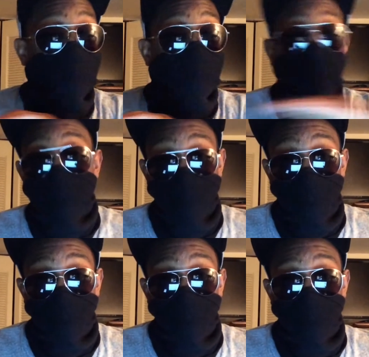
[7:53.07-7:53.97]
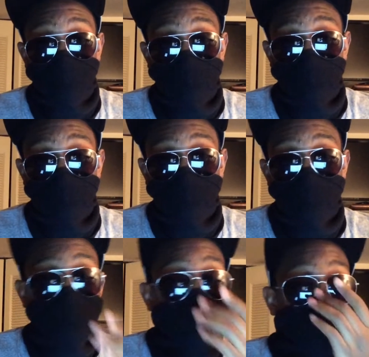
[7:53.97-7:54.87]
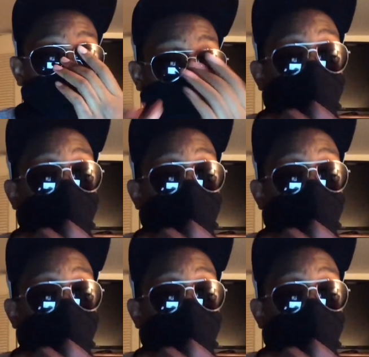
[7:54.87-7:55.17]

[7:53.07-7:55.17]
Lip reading: but that's about it. What